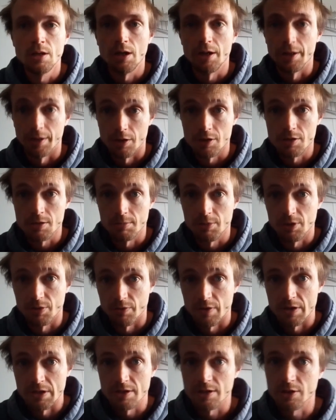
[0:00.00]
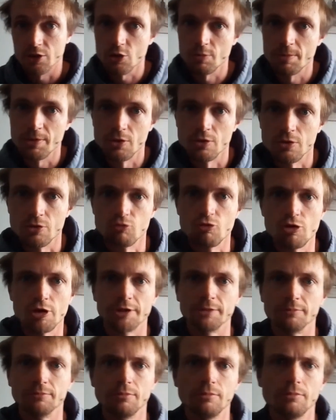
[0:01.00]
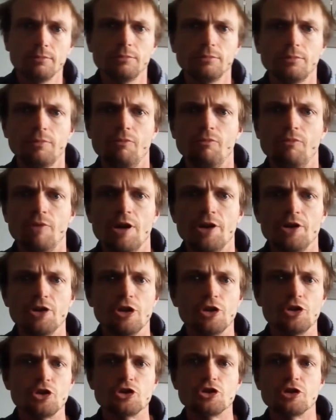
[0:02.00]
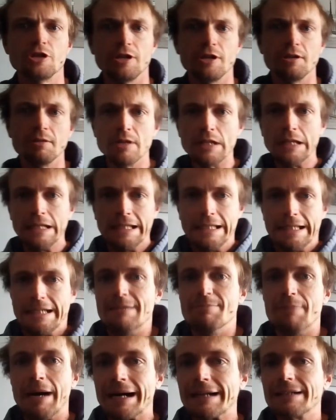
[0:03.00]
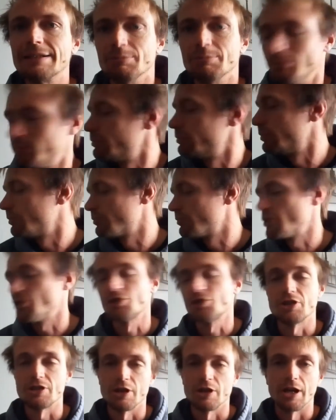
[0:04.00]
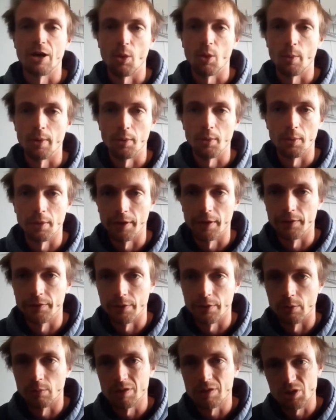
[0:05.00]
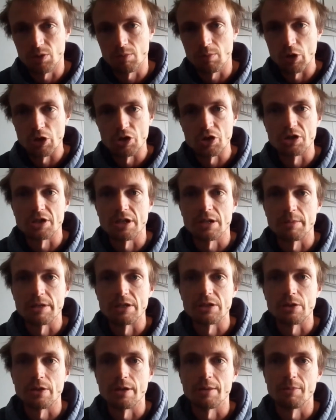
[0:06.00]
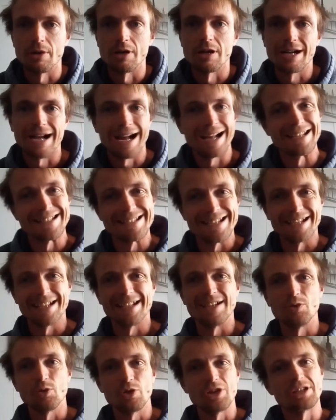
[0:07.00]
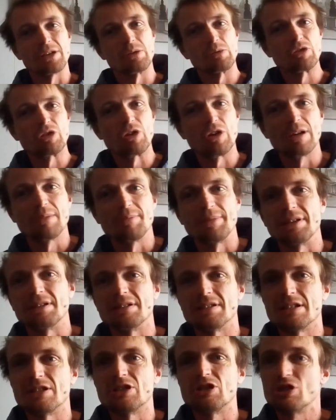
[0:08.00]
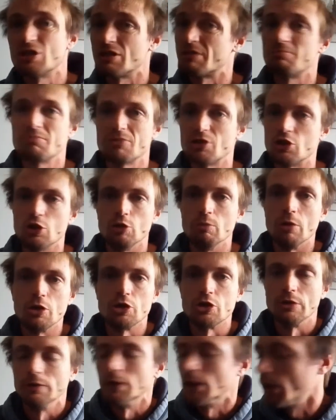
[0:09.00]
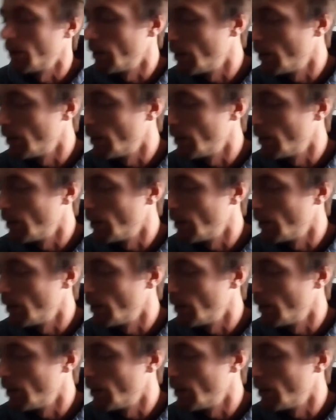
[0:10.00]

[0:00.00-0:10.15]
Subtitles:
paint most of the fences. Dobby dog's right there, you can just see her back. She's looking out the window again, so I do apologise that I'm inside, but I can't take all this outside because there's too much of it.